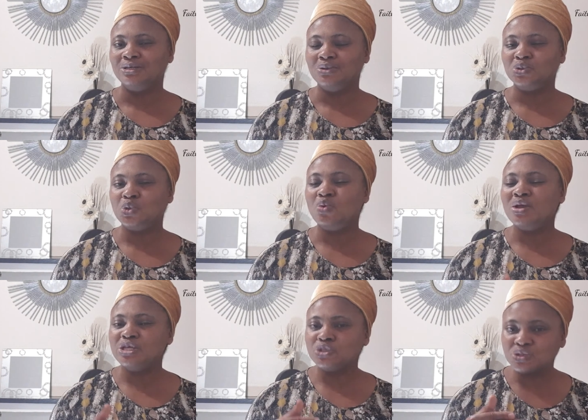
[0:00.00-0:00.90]
you know, to
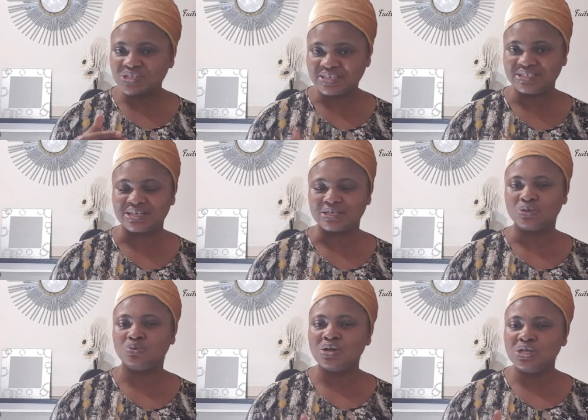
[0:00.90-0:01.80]
run into danger,
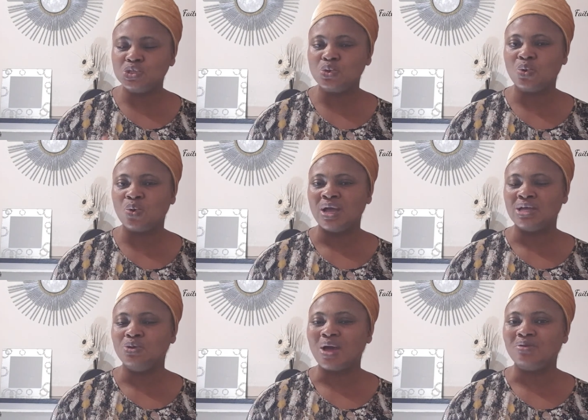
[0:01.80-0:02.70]
to run into,
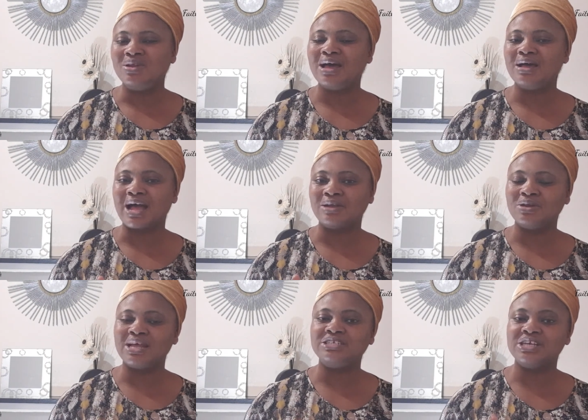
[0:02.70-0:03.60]
you know,
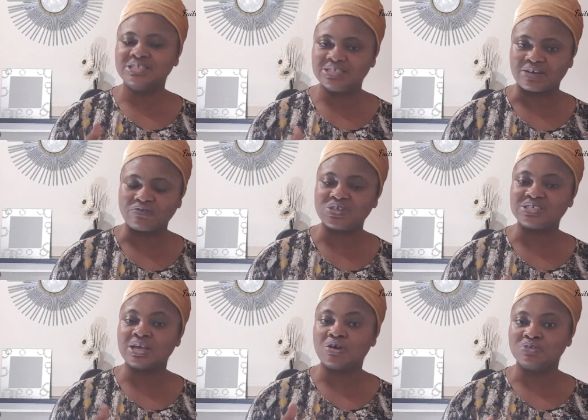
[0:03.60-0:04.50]
another danger for
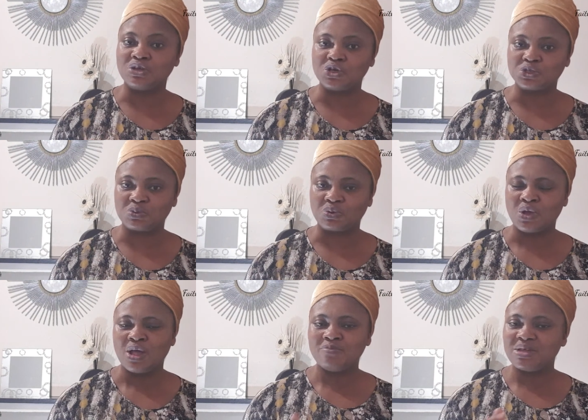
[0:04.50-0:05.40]
the sake of the gospel.
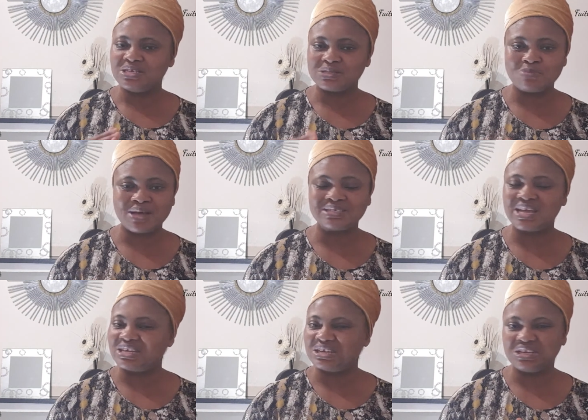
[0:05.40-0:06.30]
But this man
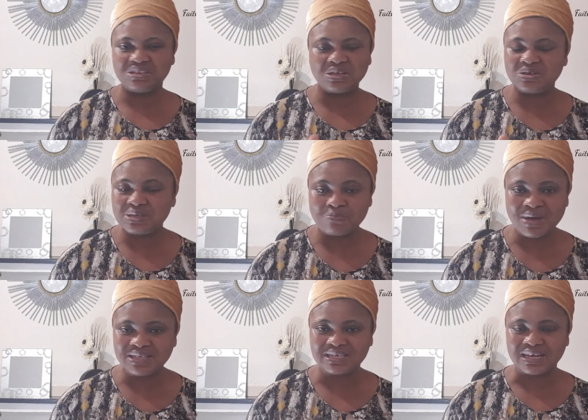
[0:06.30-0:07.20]
said, it doesn't
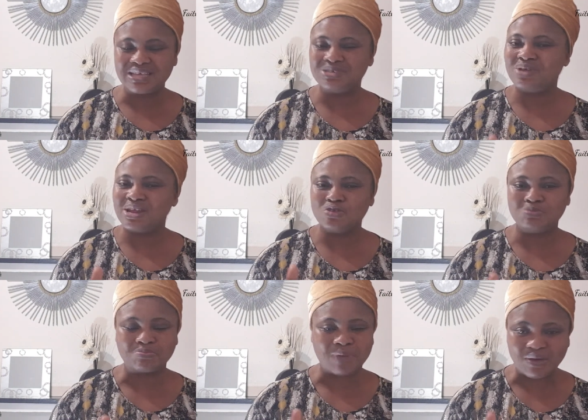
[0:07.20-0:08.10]
matter. He's ready
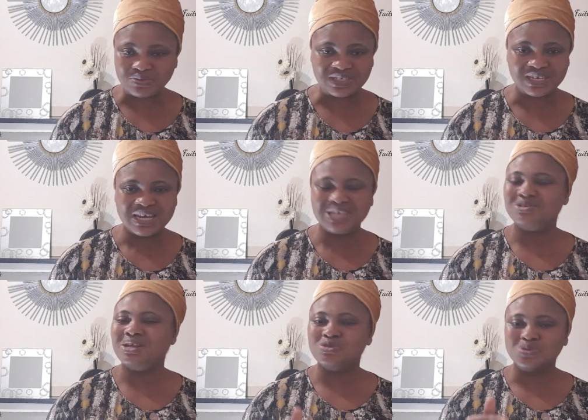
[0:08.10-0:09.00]
to be bound.
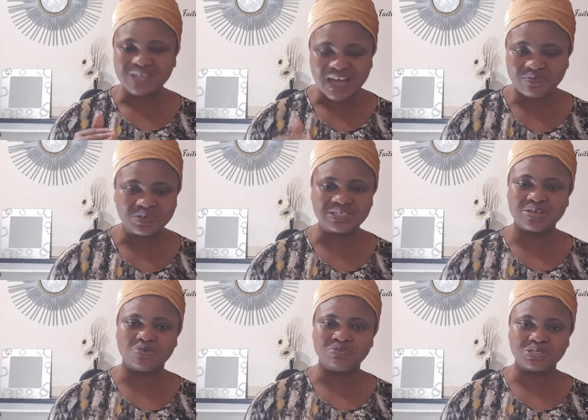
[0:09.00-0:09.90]
He's ready to die for the
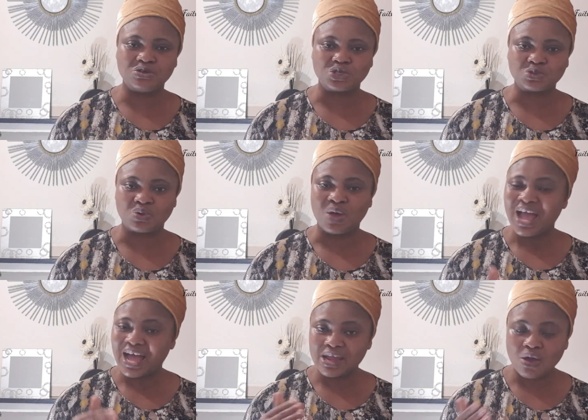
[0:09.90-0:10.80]
sake of this gospel.
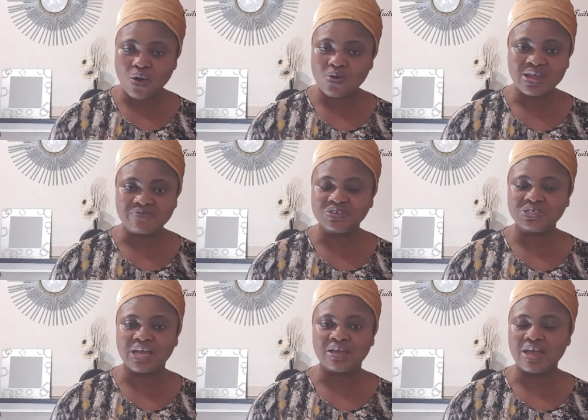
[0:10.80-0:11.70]
And he called the
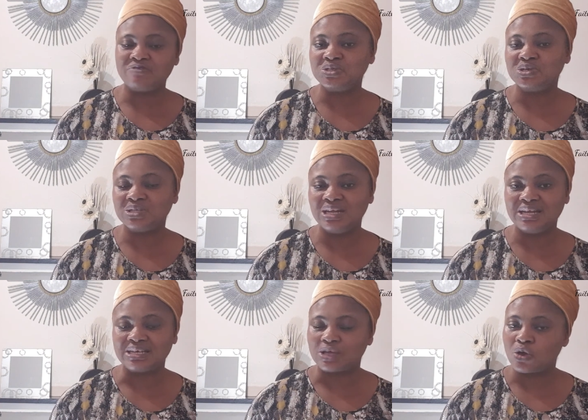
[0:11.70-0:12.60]
Ephesus
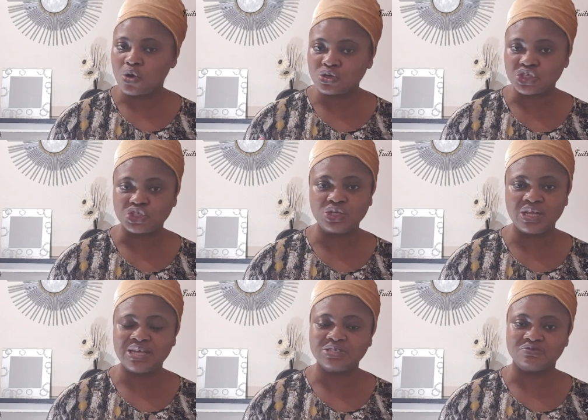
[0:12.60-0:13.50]
leaders. He called the
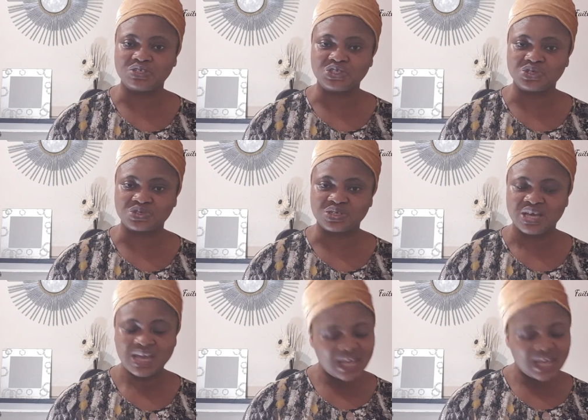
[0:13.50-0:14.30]
leaders of the church.